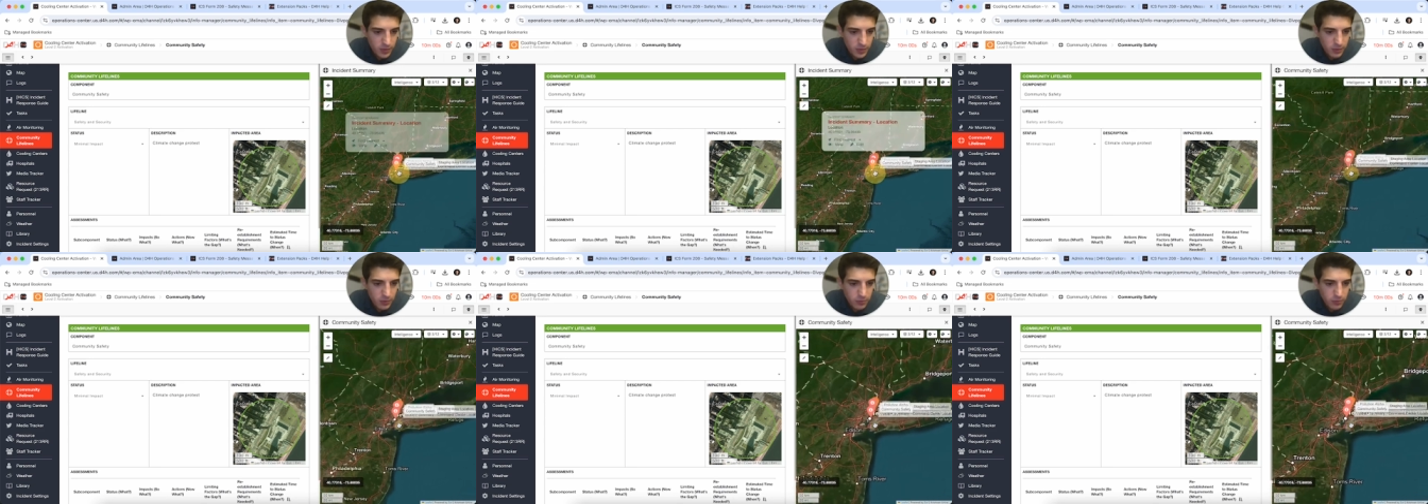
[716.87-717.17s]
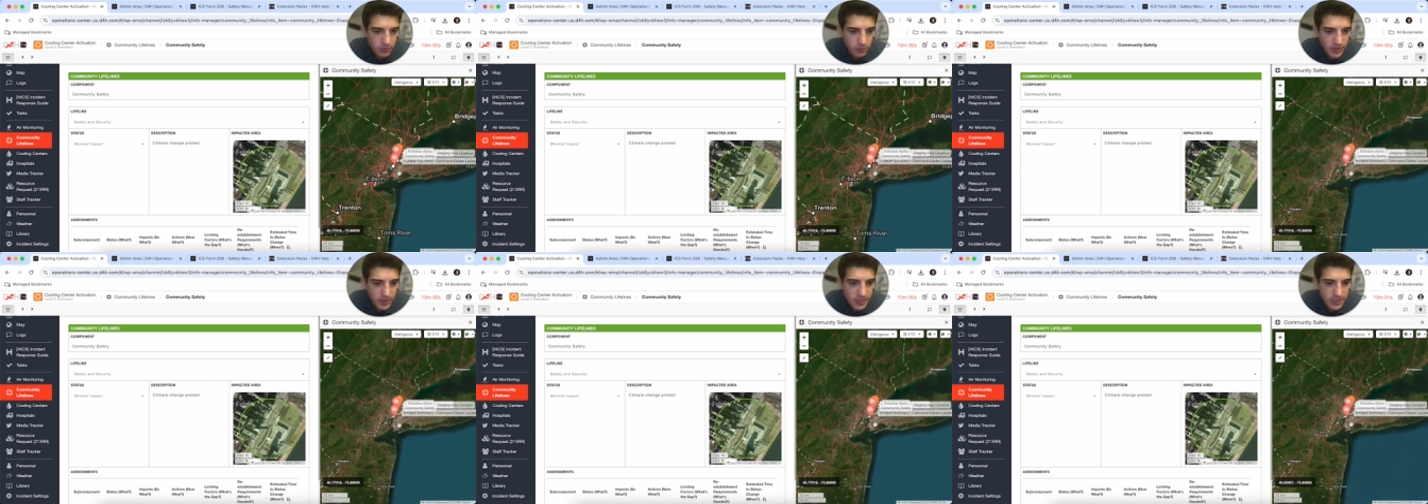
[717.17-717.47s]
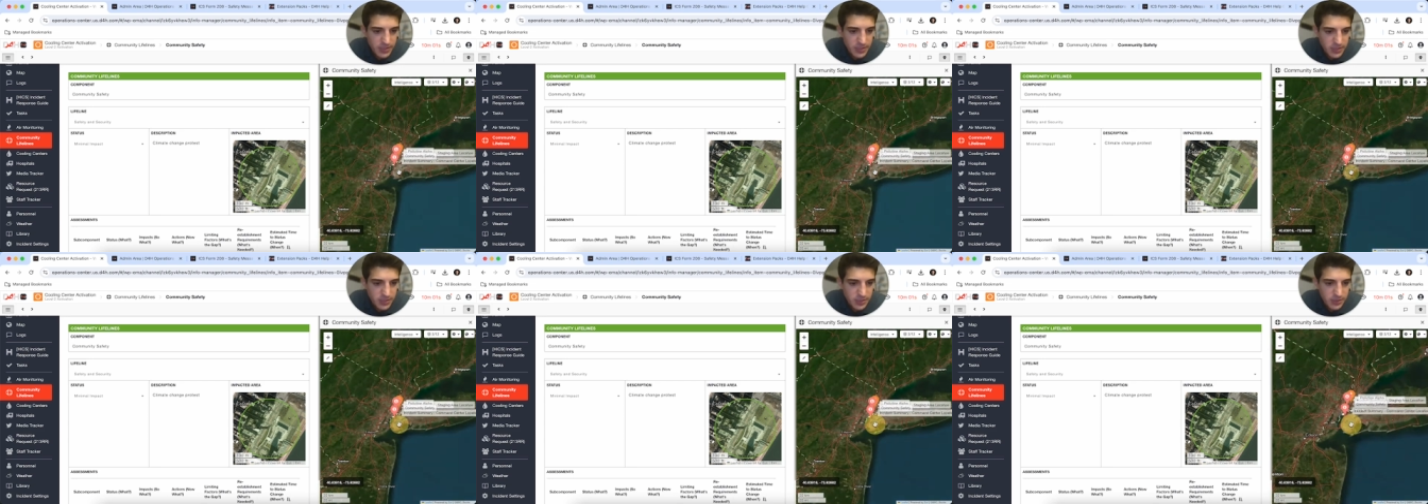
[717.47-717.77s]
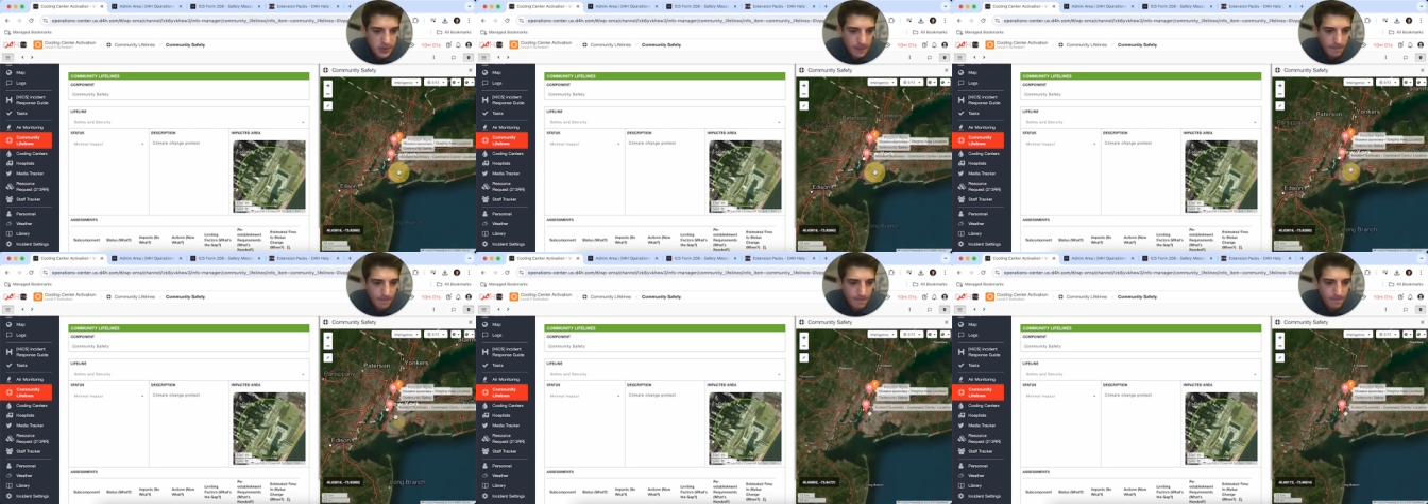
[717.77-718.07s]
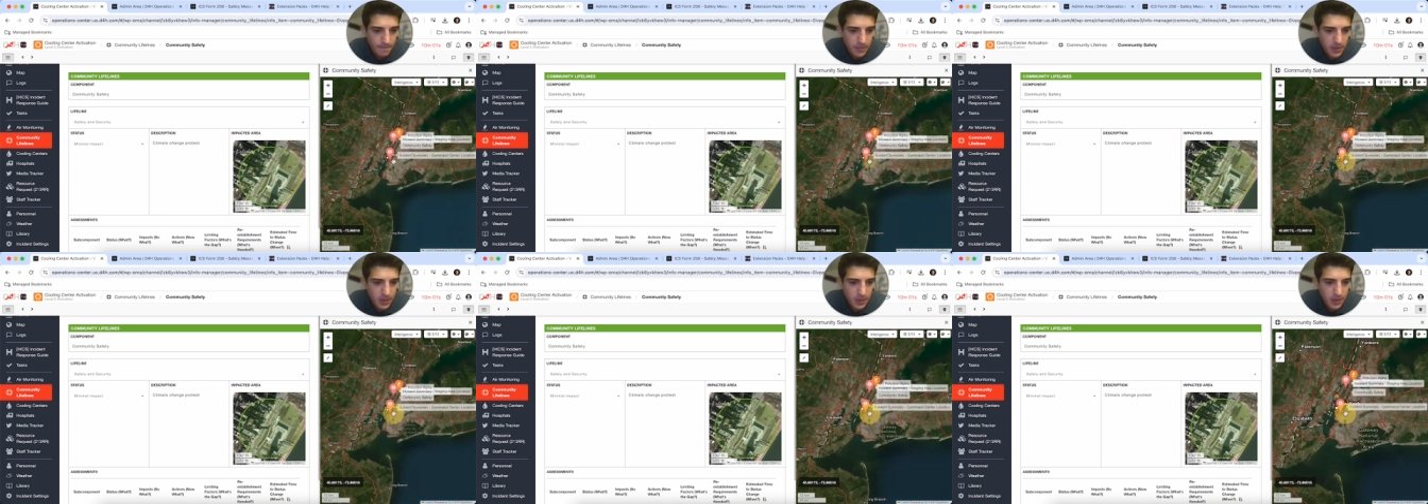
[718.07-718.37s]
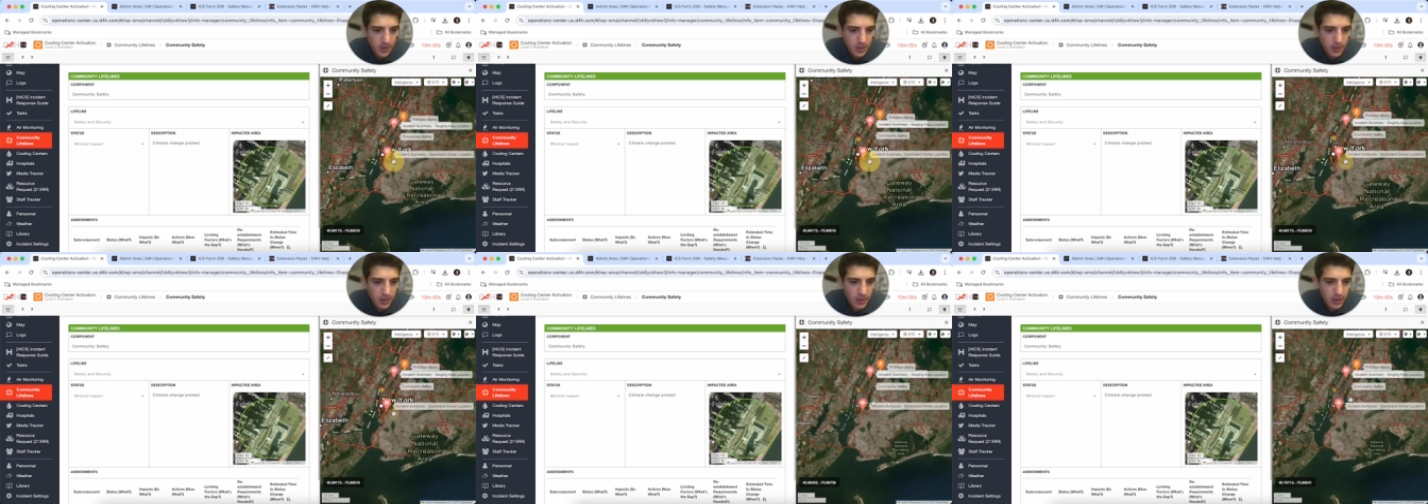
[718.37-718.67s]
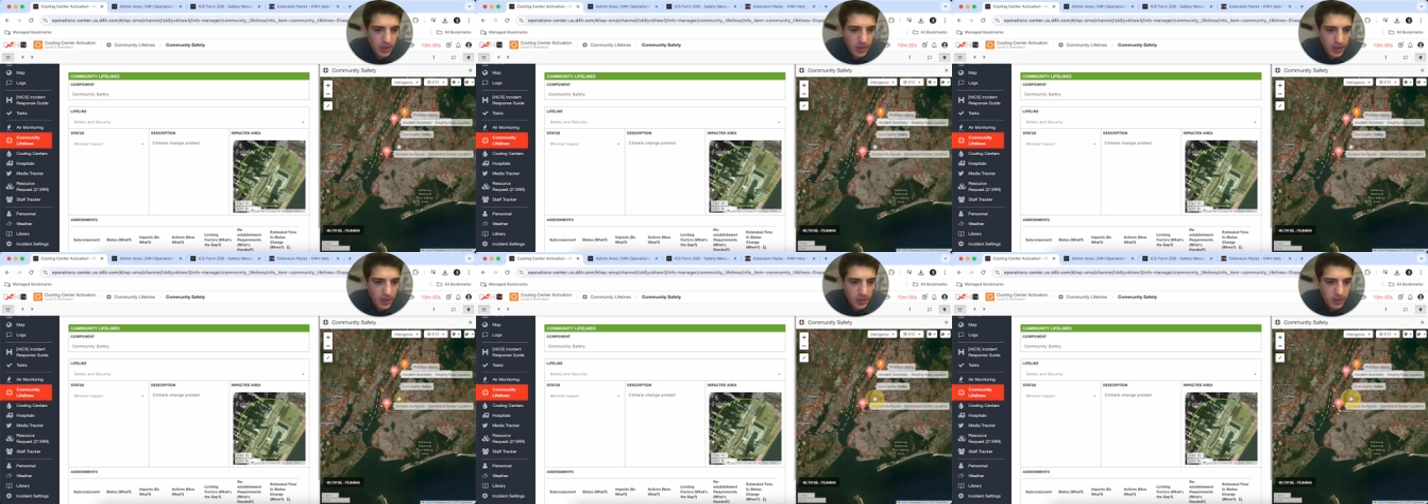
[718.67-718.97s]
Great.
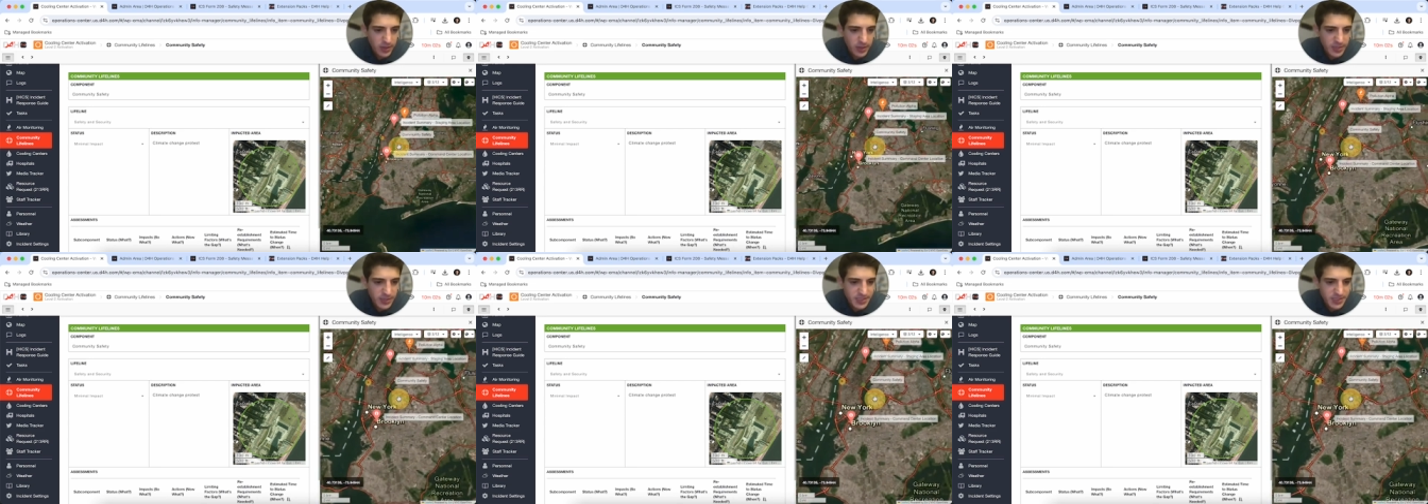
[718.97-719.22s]
And you're going to